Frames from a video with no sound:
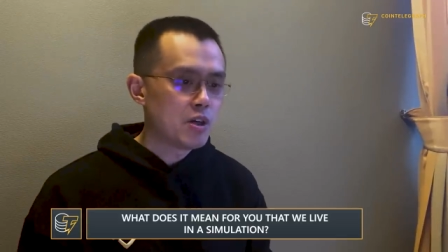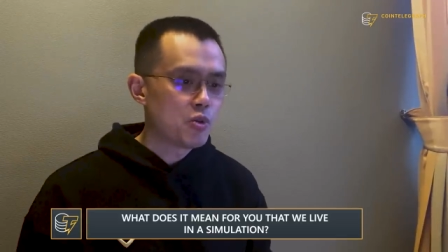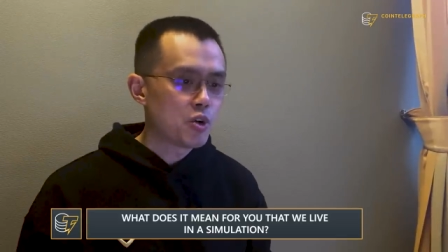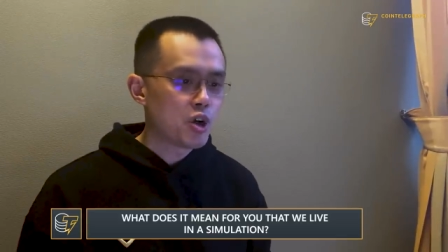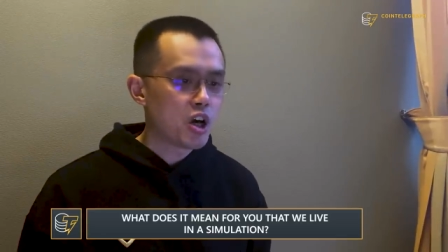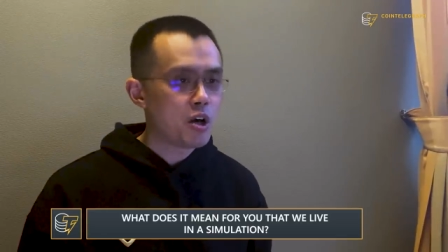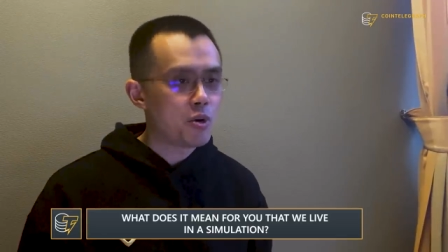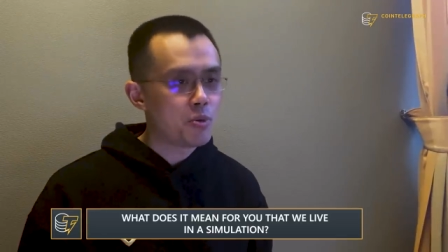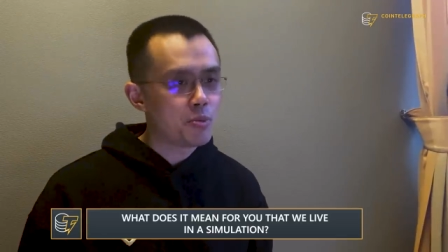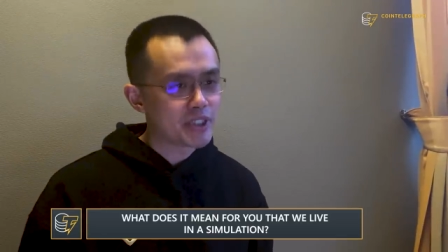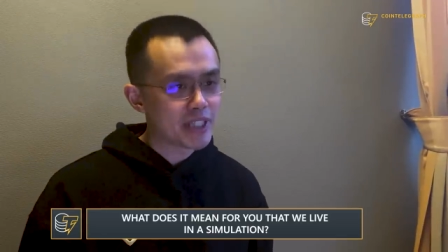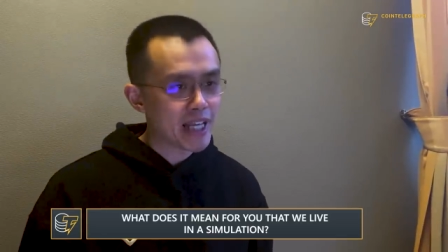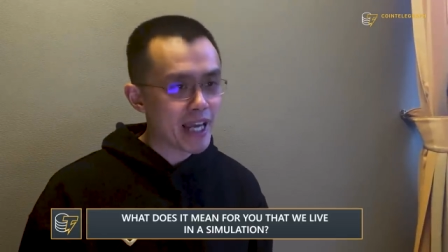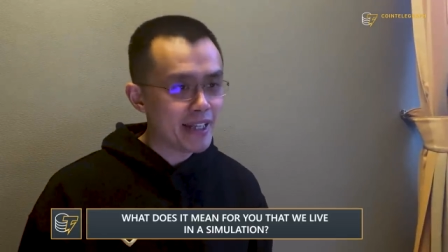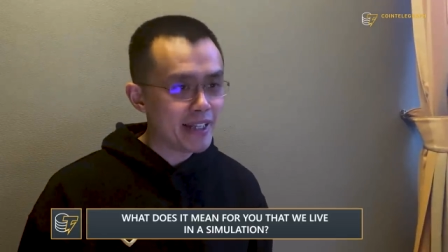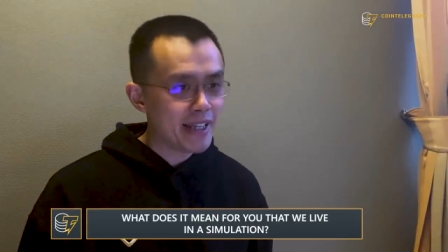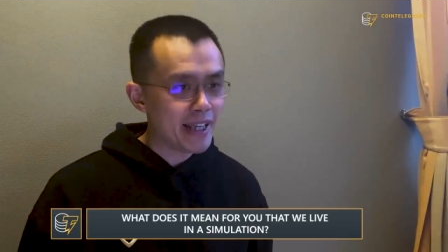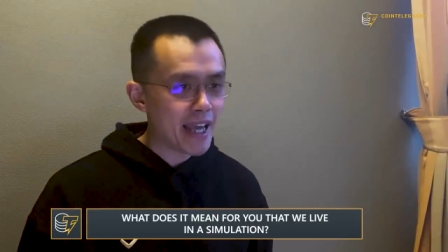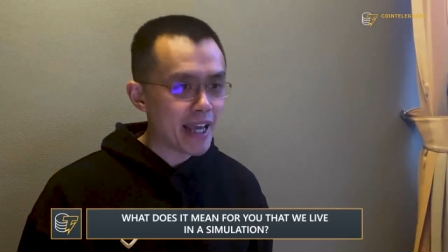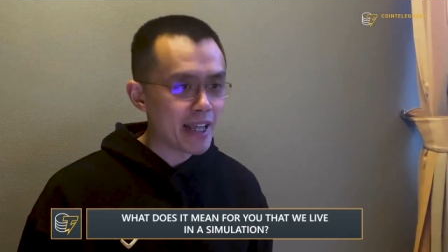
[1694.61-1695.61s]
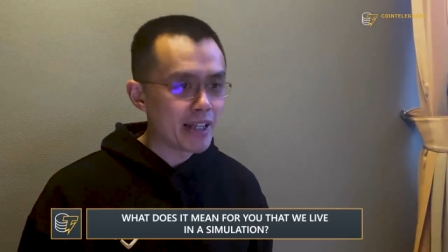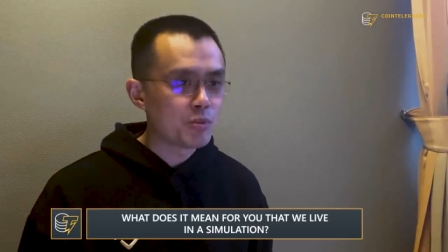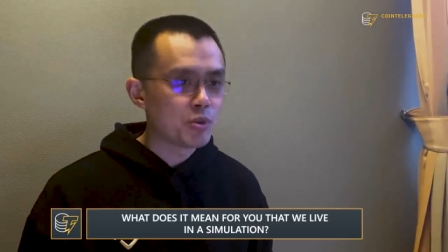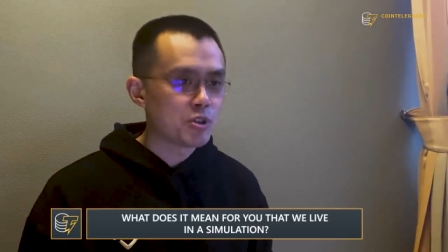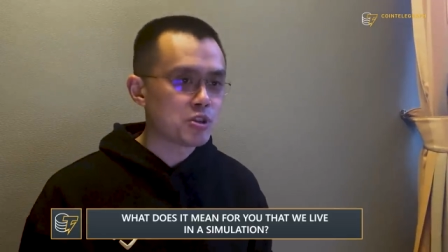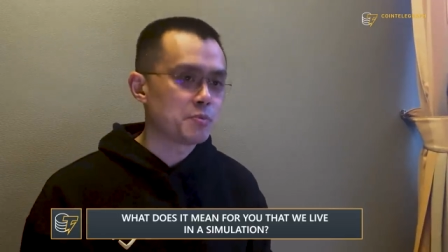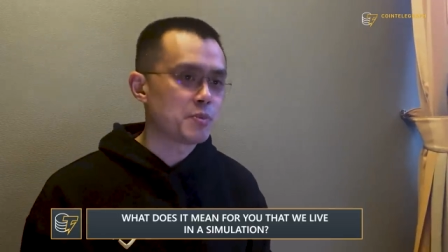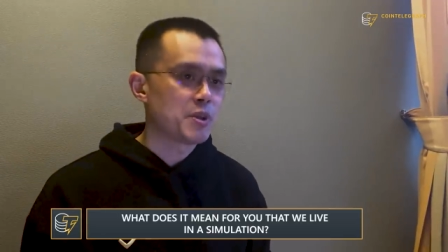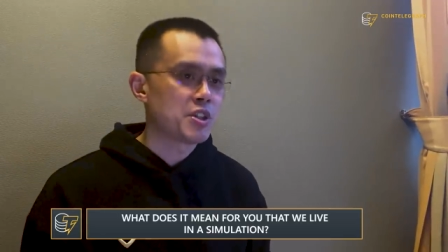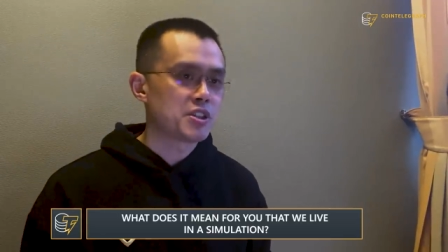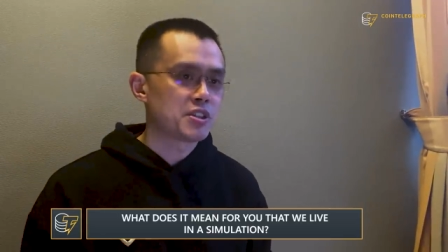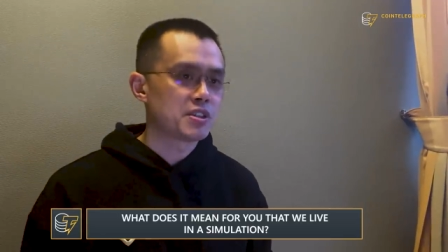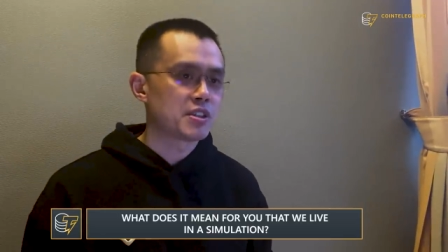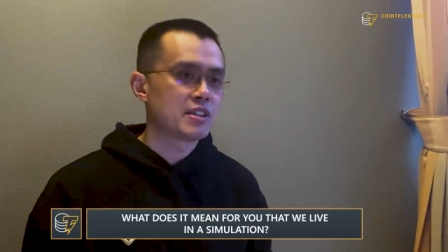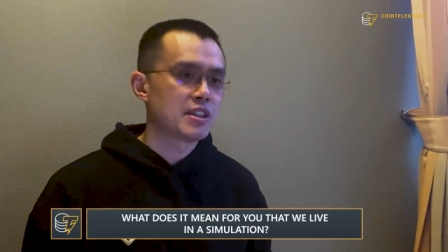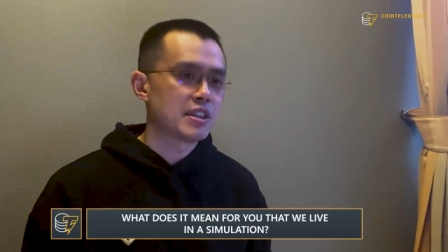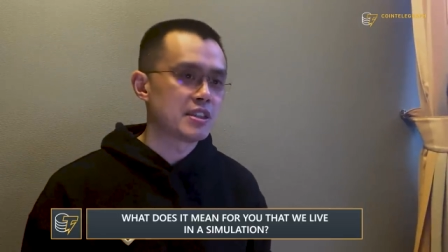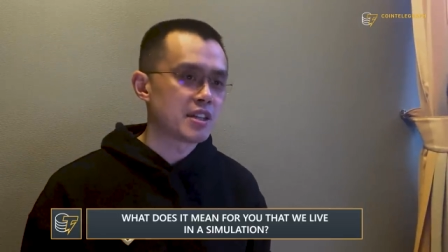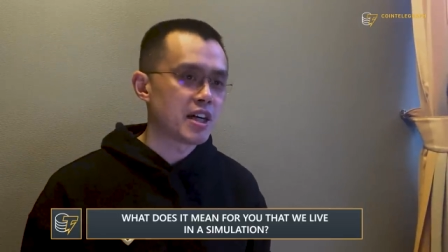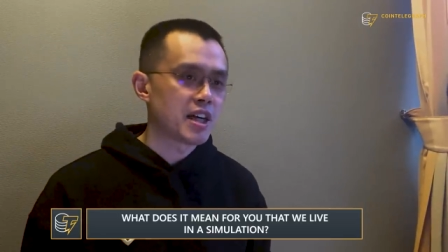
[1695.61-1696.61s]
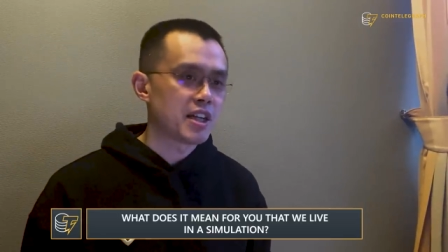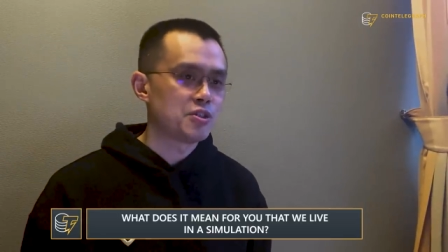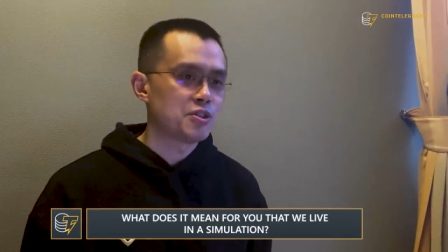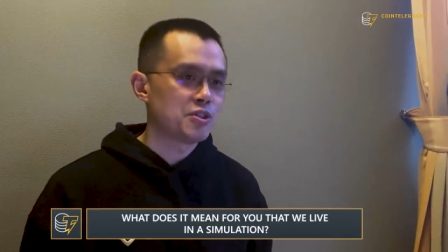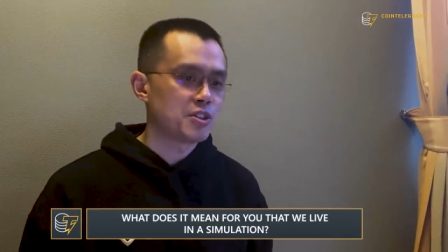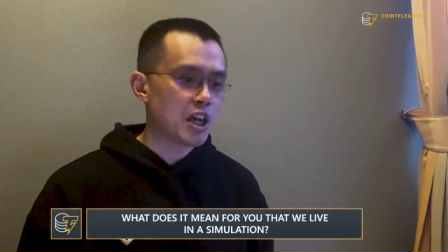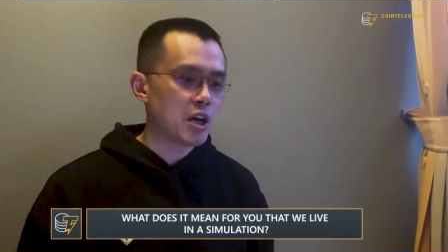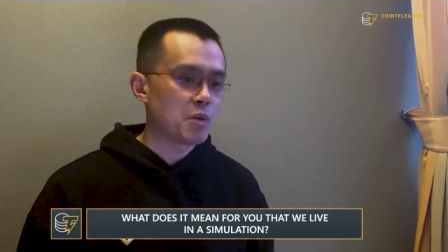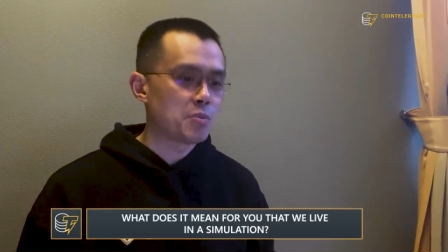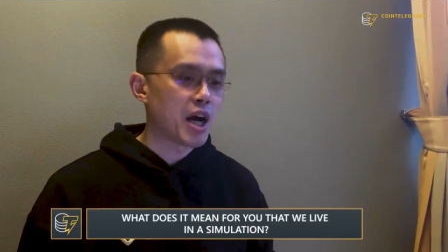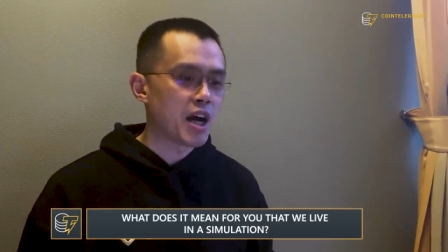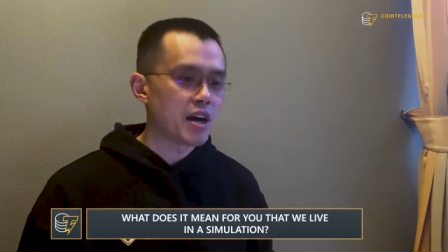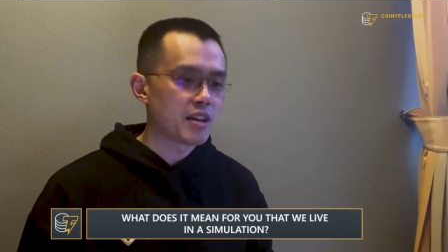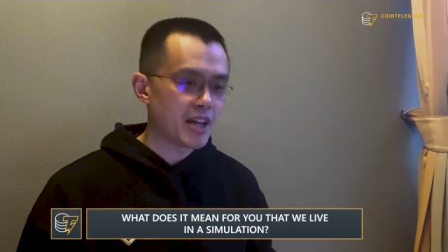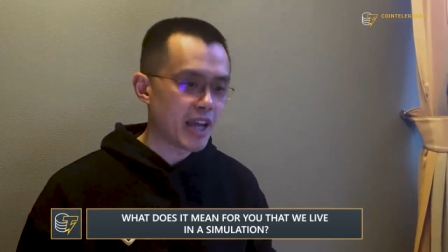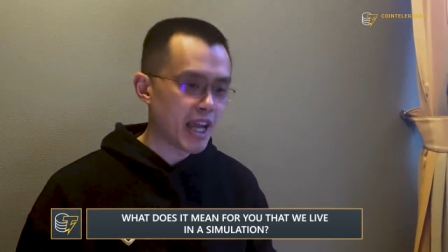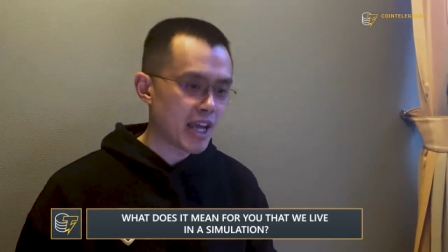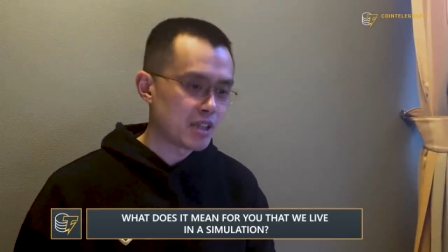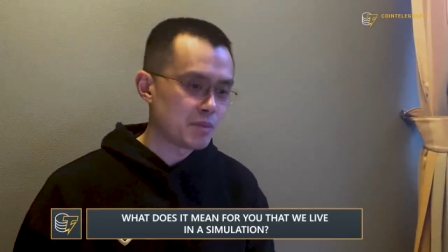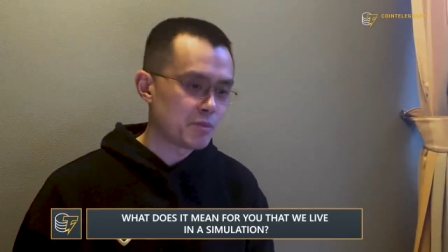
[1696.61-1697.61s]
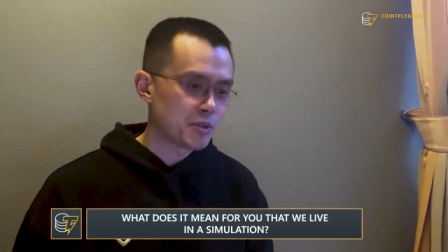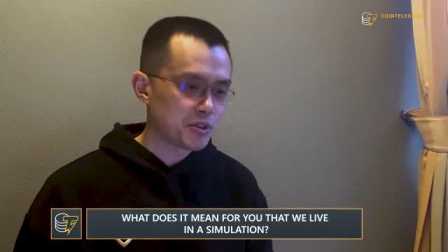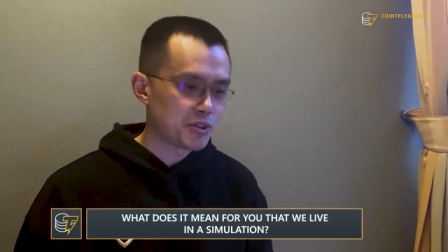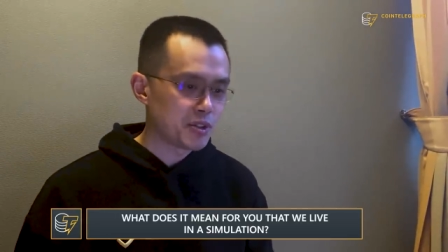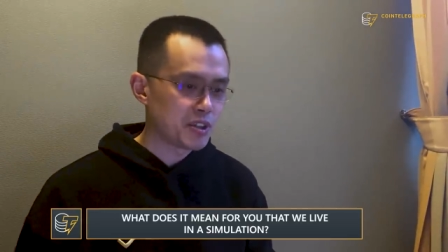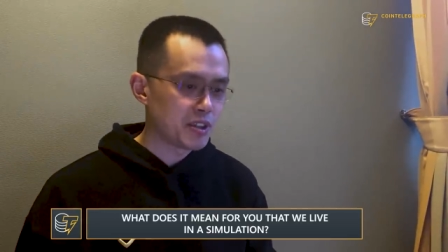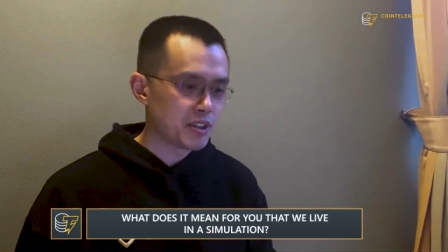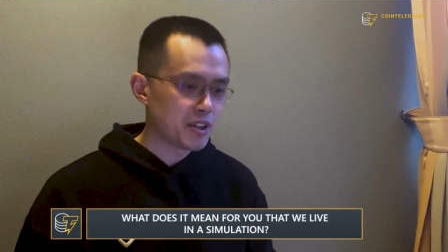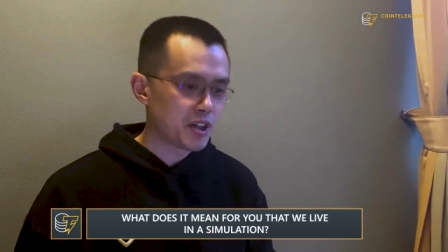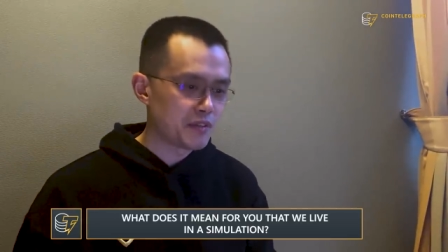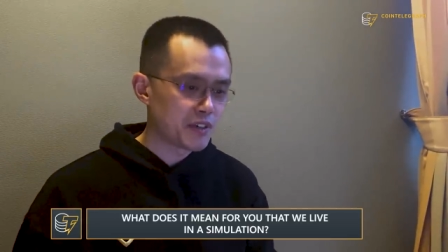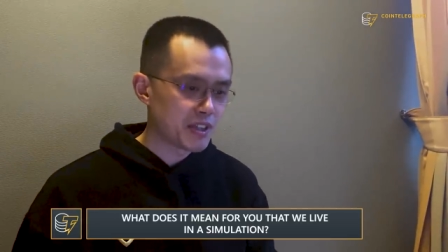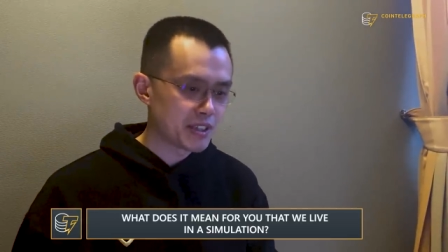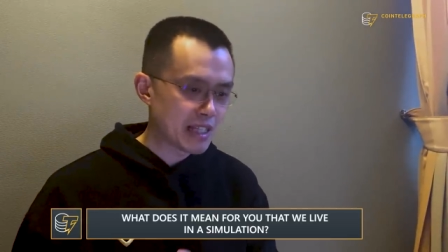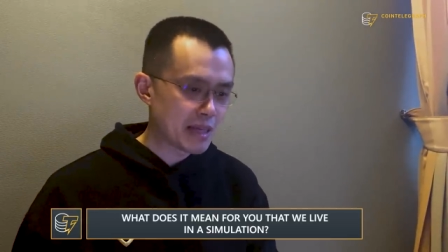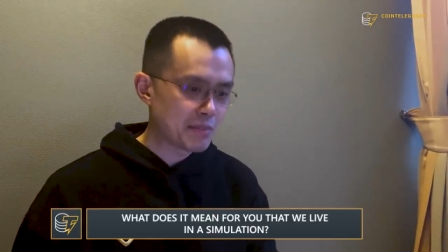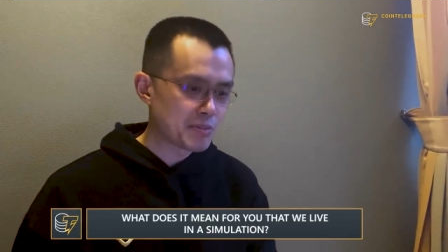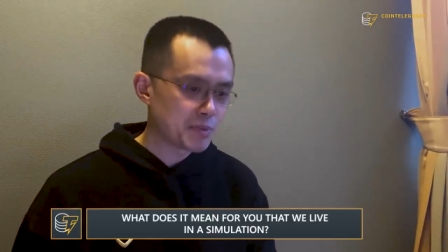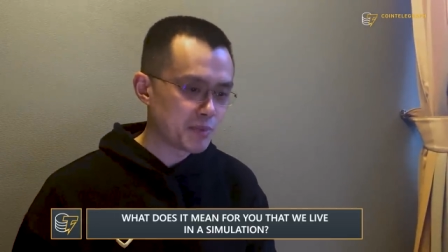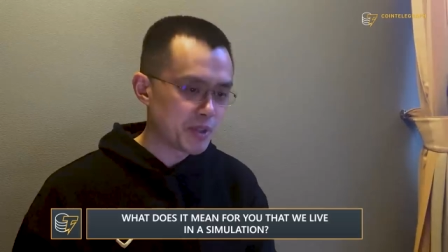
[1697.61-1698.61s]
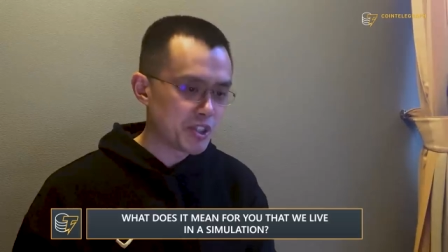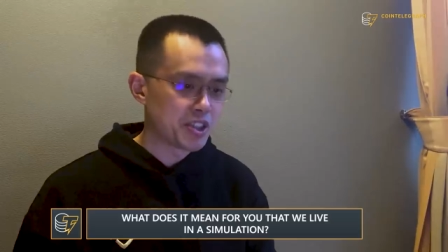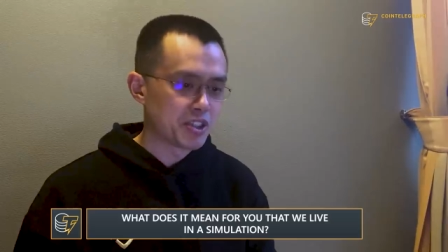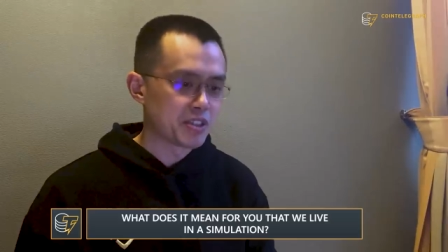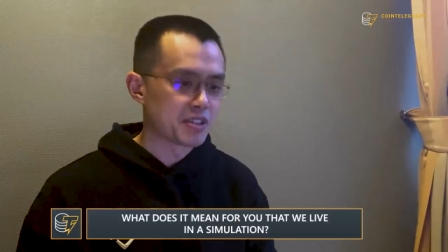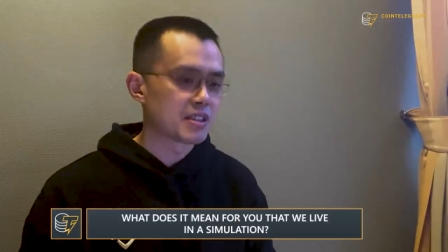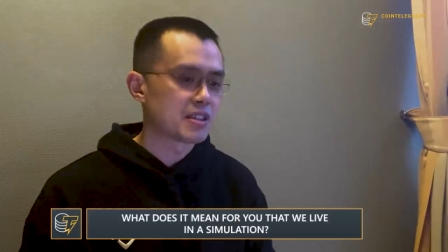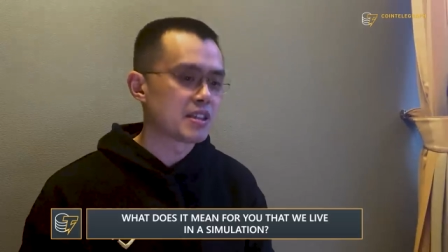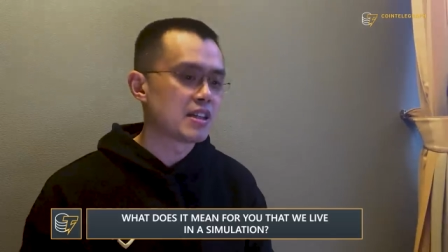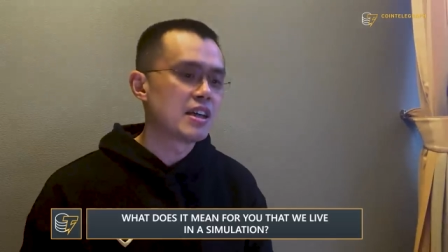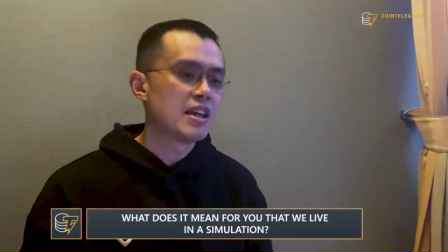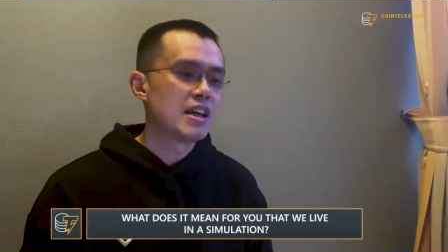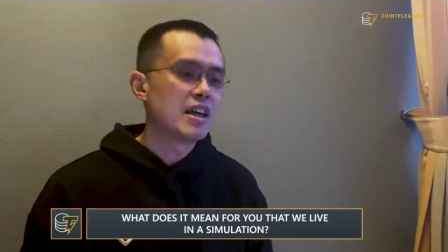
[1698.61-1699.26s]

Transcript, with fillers: Well, almost any animal species are designed to help other animal of the same species.